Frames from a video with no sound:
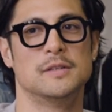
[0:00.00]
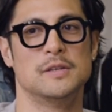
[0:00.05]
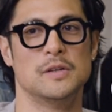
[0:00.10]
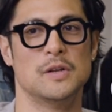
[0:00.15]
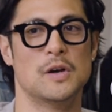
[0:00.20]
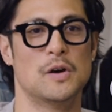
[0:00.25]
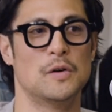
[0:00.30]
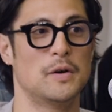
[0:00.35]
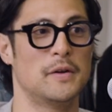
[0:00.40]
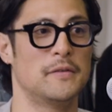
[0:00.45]

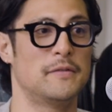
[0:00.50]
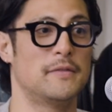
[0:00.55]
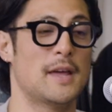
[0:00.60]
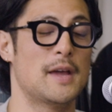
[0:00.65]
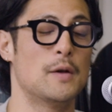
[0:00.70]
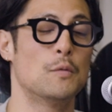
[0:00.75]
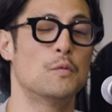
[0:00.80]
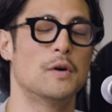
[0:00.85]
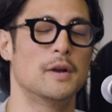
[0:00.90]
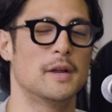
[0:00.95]
if
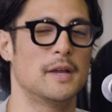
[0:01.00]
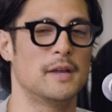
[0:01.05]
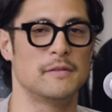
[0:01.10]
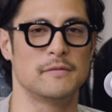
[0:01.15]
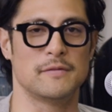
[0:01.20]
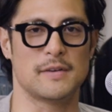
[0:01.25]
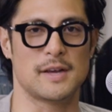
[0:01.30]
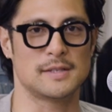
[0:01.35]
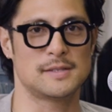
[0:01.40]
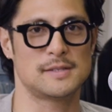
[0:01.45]
they want to
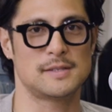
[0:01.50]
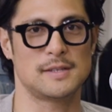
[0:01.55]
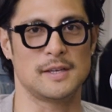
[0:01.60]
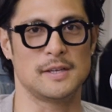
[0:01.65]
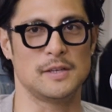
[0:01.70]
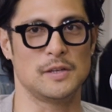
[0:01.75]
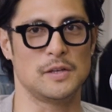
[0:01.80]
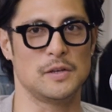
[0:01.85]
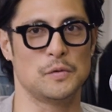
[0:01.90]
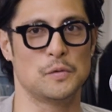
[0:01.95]
invest
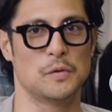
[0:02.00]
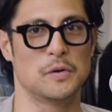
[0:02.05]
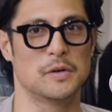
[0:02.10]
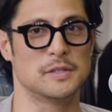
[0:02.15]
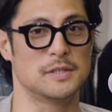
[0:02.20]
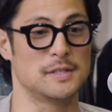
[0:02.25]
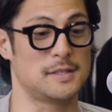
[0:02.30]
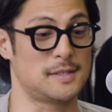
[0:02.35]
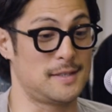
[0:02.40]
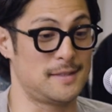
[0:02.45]
in you,
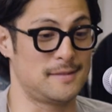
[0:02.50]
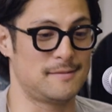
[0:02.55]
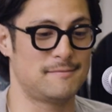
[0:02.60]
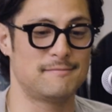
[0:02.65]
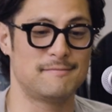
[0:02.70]
or just,